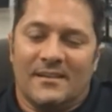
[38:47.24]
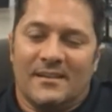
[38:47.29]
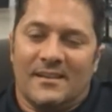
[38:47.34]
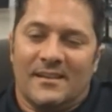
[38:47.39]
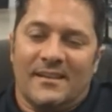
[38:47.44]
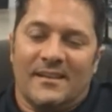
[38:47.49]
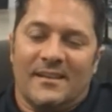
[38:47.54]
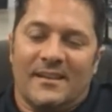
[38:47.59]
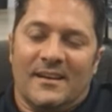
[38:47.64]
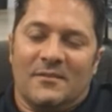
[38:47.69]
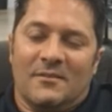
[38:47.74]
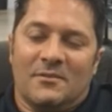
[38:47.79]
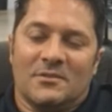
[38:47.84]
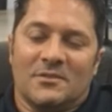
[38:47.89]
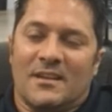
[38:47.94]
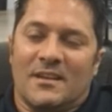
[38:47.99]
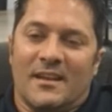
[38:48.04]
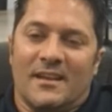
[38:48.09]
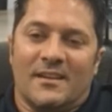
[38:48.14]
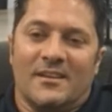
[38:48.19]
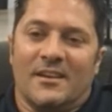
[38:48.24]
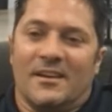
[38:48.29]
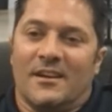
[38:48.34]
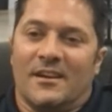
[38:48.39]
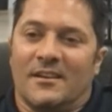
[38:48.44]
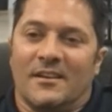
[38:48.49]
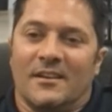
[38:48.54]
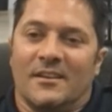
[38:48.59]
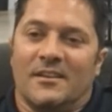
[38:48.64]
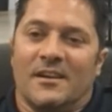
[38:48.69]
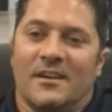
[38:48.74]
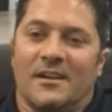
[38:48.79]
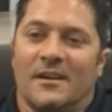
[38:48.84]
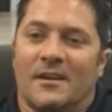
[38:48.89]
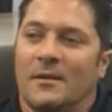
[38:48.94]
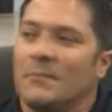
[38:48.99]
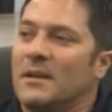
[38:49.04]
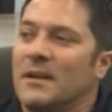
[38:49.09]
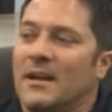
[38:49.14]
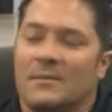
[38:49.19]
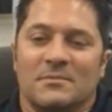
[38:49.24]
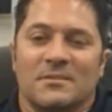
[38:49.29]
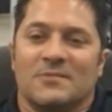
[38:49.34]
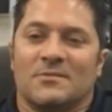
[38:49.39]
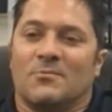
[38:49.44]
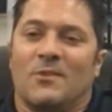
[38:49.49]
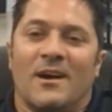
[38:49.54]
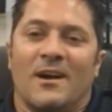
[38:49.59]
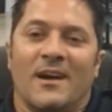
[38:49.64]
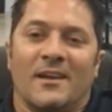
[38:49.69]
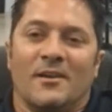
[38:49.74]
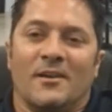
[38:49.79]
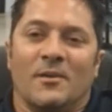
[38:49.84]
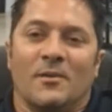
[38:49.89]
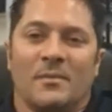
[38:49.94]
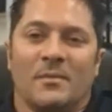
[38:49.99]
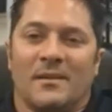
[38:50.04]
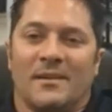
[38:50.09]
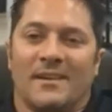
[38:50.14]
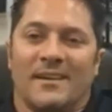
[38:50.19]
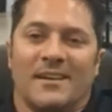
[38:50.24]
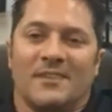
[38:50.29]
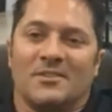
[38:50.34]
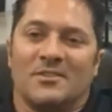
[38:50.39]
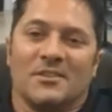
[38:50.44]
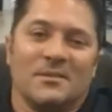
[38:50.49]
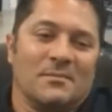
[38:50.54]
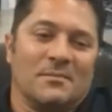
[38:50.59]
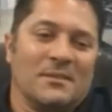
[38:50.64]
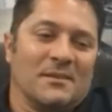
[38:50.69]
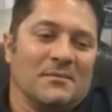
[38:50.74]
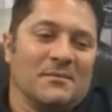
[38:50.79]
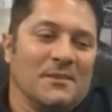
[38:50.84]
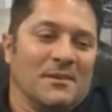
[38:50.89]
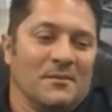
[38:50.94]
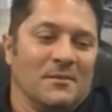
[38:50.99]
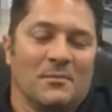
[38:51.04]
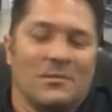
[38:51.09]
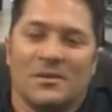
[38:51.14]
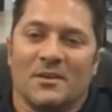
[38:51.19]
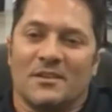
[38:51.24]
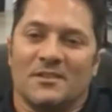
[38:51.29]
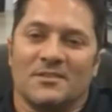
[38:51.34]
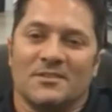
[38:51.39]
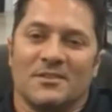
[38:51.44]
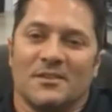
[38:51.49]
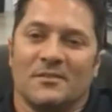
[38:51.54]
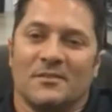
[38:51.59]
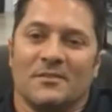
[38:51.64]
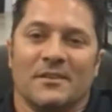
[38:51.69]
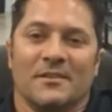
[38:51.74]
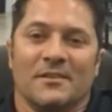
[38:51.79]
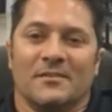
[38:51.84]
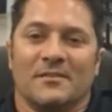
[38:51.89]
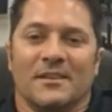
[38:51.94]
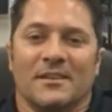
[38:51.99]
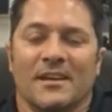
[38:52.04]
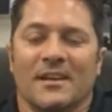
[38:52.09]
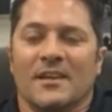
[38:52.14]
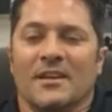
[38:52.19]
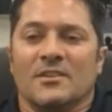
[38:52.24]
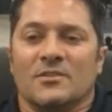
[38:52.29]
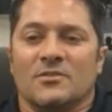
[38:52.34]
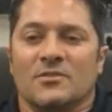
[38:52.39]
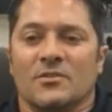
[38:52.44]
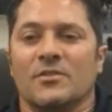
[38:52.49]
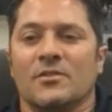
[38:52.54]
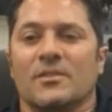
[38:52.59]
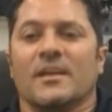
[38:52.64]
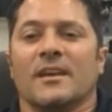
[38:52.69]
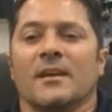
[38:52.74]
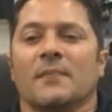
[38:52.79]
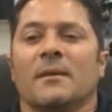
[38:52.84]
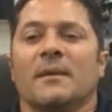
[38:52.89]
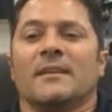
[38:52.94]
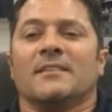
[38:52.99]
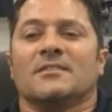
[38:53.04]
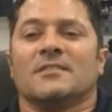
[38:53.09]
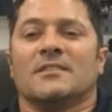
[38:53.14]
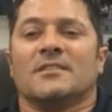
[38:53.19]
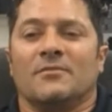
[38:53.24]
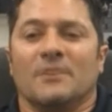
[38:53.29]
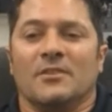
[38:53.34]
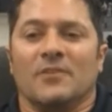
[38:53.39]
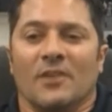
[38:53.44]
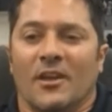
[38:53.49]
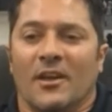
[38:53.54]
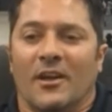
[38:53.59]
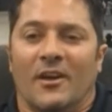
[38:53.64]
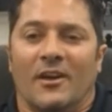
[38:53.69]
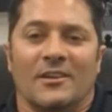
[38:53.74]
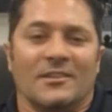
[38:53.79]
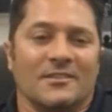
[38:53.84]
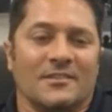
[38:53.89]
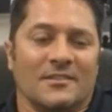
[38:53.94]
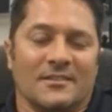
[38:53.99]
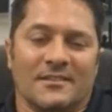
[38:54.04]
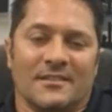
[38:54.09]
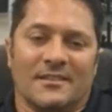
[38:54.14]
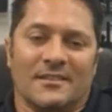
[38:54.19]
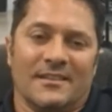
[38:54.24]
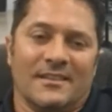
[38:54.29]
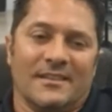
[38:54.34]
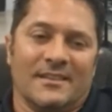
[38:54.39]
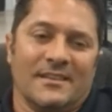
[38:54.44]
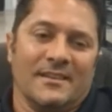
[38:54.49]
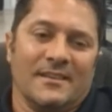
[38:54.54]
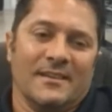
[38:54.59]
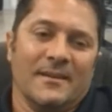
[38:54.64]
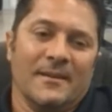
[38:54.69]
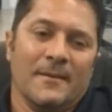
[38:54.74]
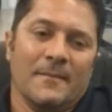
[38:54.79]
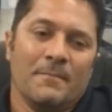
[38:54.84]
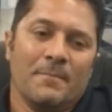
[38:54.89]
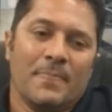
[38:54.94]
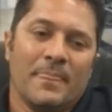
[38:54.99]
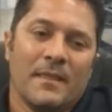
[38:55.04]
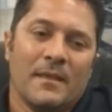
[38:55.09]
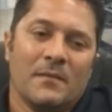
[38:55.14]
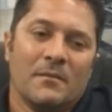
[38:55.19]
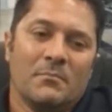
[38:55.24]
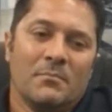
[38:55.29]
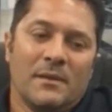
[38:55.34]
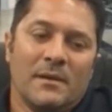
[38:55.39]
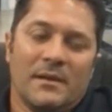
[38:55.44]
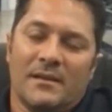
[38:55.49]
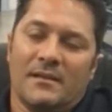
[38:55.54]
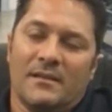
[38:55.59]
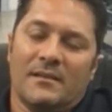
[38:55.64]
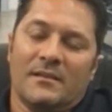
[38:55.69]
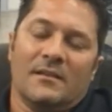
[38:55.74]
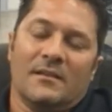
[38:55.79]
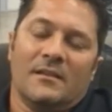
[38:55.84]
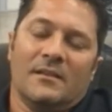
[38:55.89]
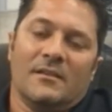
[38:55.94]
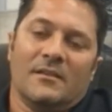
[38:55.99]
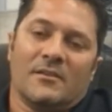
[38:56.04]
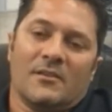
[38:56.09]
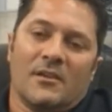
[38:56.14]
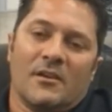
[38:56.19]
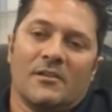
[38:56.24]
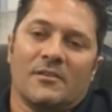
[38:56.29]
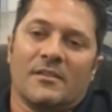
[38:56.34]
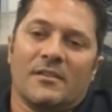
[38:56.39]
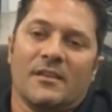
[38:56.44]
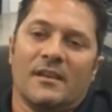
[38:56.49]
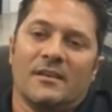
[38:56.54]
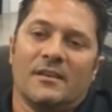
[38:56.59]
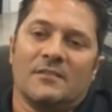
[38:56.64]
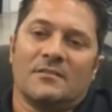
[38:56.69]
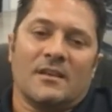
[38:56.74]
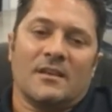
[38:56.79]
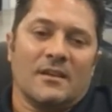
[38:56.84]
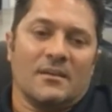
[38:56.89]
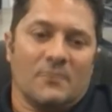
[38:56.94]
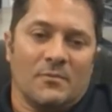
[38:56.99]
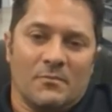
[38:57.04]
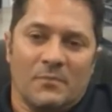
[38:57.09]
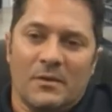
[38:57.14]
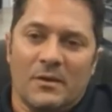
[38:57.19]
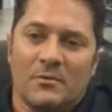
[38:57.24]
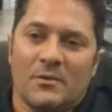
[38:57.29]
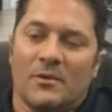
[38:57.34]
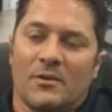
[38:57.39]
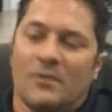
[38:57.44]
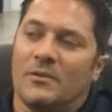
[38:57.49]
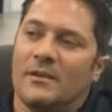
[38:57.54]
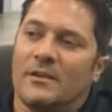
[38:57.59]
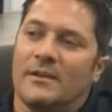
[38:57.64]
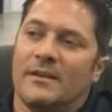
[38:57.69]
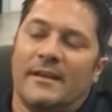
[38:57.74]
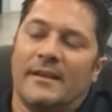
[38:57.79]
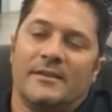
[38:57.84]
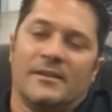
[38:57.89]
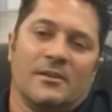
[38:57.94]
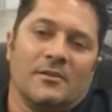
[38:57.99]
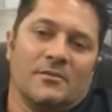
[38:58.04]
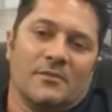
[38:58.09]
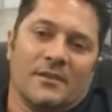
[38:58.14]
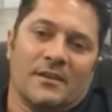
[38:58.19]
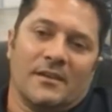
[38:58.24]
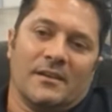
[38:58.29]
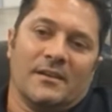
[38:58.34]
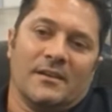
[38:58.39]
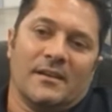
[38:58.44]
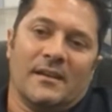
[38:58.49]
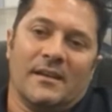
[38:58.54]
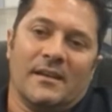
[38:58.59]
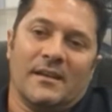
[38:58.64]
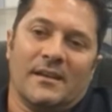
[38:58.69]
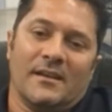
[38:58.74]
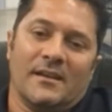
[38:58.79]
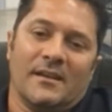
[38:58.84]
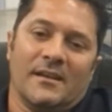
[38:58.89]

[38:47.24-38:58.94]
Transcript: and I was like young and dumb, and I'm just wide open, and I should have been a little more conservative. And so you think about the stuff you lost, but there are things like when we were going to Daytona and